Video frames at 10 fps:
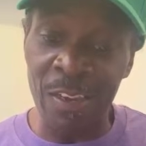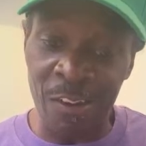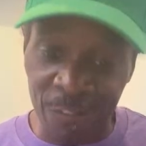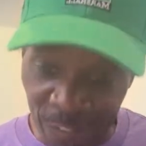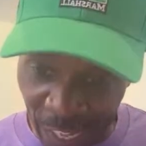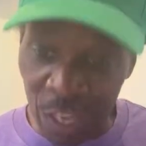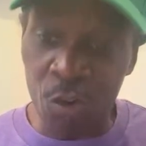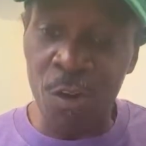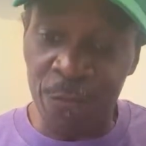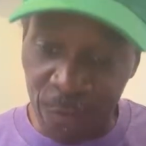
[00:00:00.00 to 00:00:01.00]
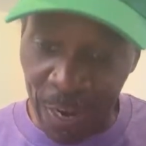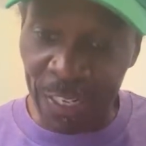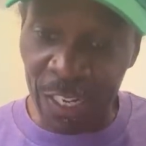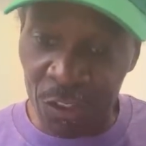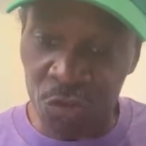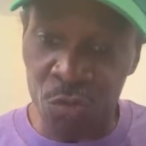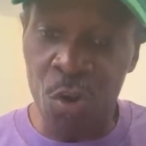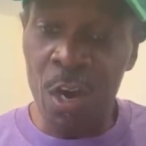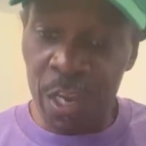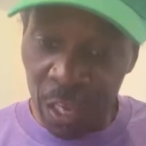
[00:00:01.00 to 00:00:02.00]
of legal and
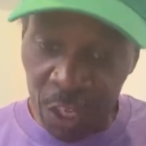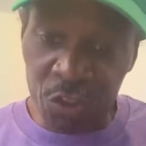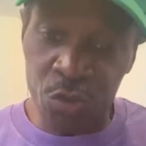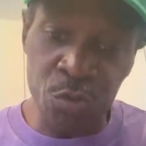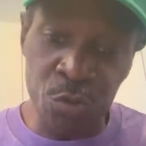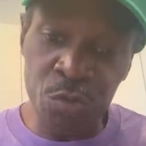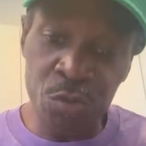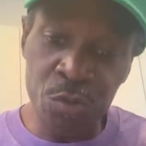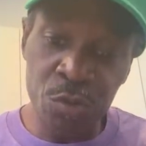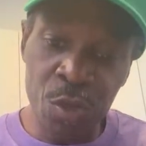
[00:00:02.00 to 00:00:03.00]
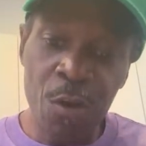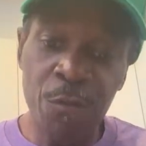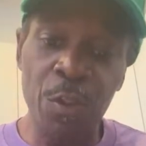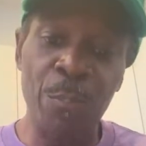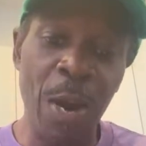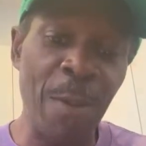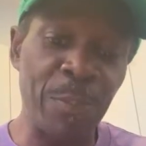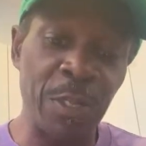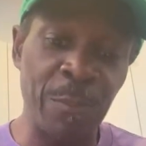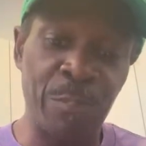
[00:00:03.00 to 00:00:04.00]
financial issues for the
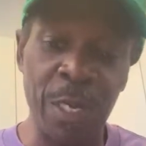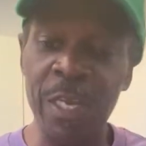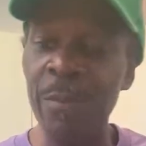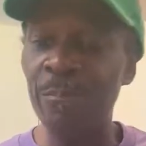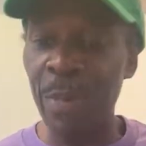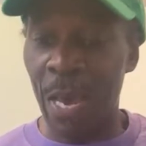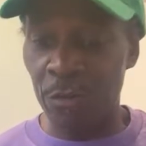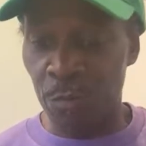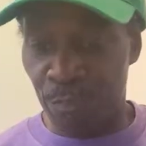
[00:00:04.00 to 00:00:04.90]
popular but embattled